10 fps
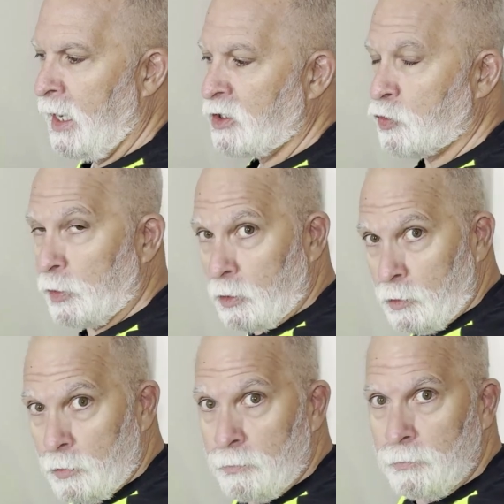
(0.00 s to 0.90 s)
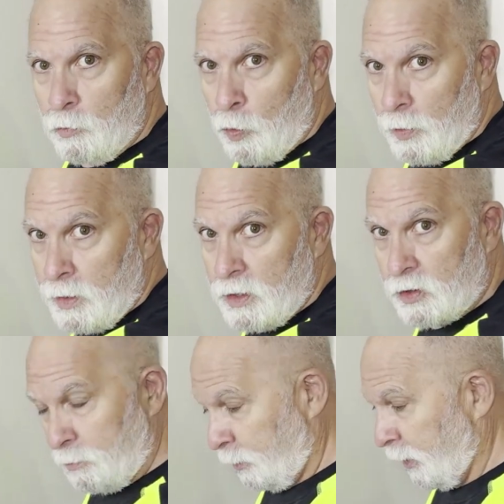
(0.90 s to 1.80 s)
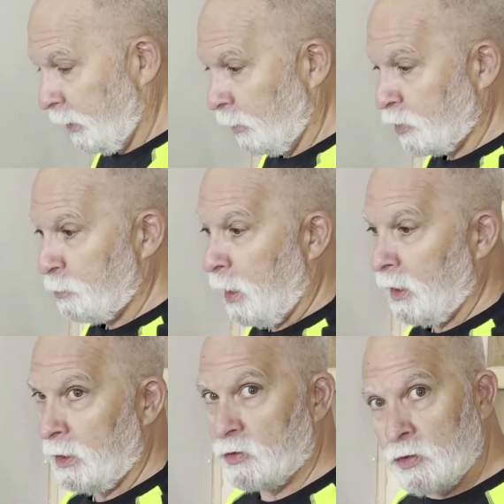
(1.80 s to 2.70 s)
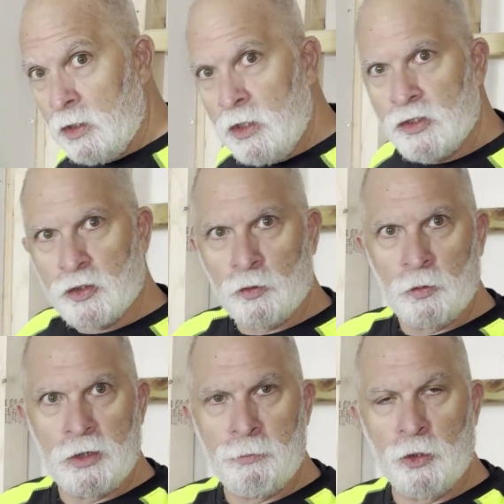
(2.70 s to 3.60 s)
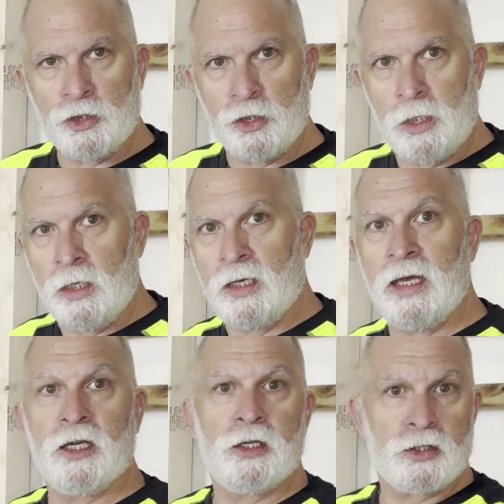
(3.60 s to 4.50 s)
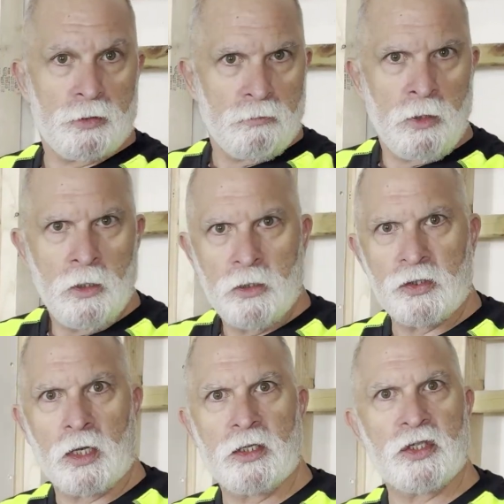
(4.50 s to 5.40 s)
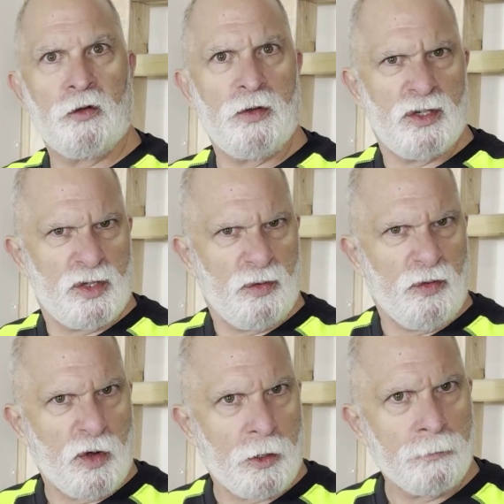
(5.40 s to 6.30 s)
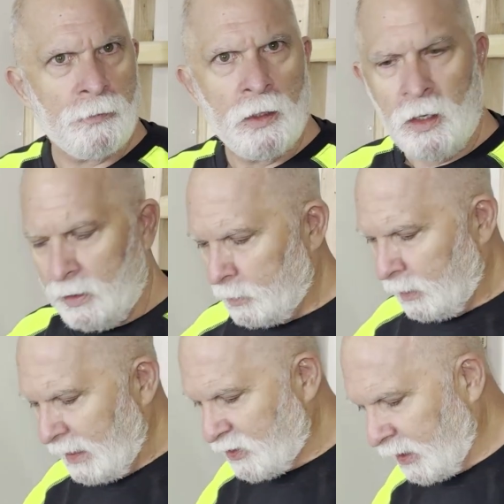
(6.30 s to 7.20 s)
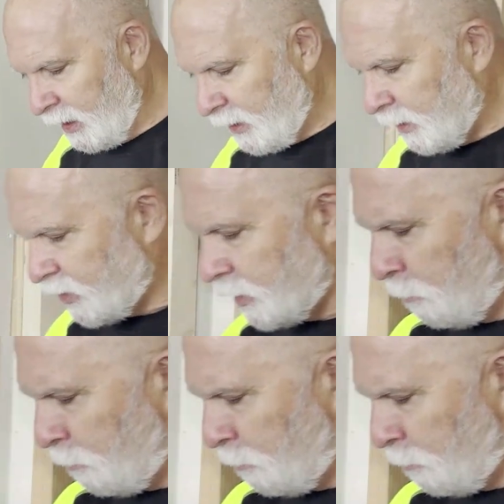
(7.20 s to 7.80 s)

extra glue where this particular spot is, so that when you push it in, again, it doesn't suck itself in too far. And then the last thing I did is at the